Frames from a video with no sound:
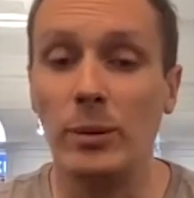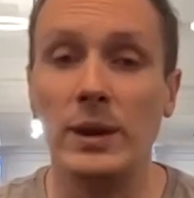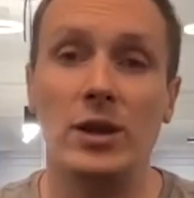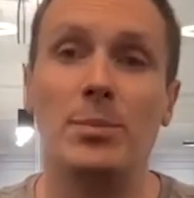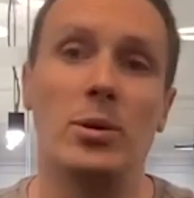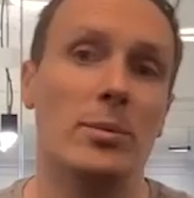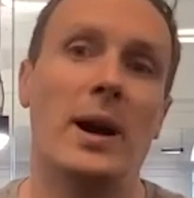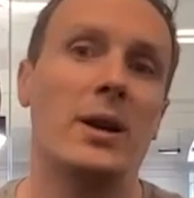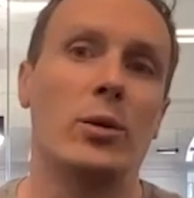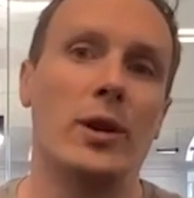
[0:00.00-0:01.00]
we need to put
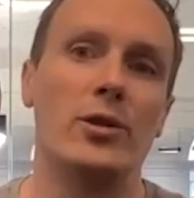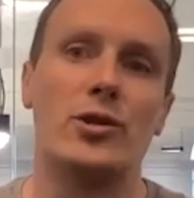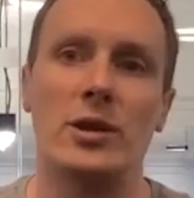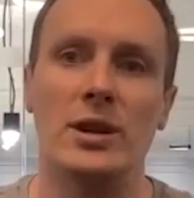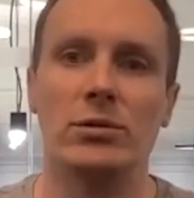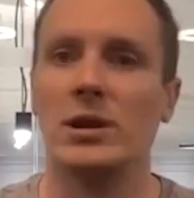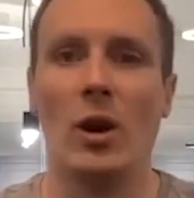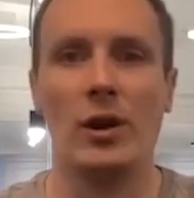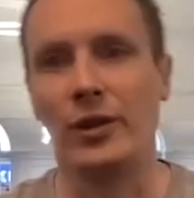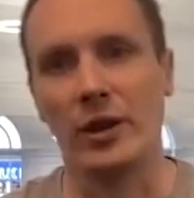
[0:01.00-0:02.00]
back all those trees,
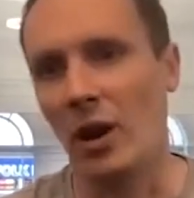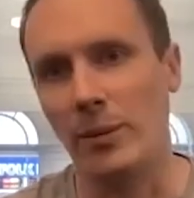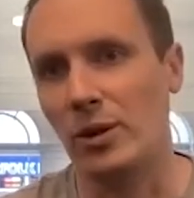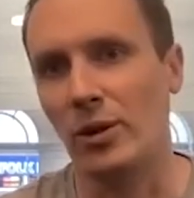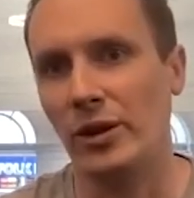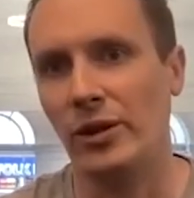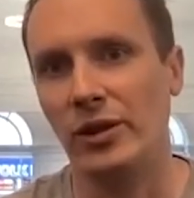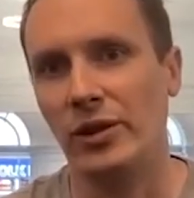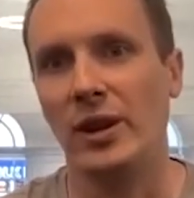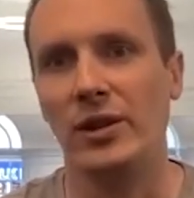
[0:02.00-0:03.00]
regardless of the climate crisis.